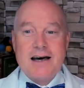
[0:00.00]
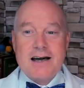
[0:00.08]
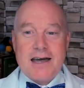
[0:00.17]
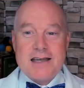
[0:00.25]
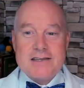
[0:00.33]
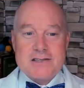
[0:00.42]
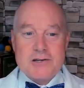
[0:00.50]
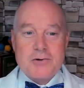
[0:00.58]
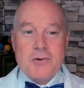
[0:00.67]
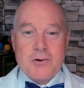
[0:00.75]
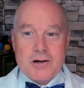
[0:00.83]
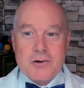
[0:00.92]
against
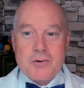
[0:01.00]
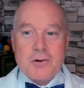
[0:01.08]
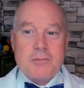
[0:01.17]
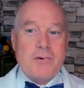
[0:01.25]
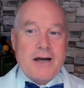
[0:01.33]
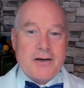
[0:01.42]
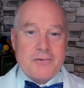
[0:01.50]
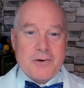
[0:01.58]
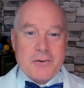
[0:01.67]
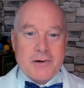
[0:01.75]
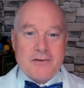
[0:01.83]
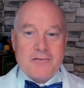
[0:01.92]
quote unquote
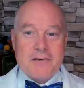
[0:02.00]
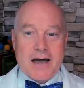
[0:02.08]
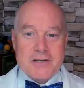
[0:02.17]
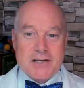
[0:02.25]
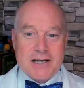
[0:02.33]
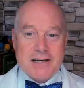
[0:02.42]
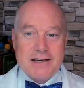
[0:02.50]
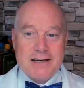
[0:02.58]
breakthrough infection.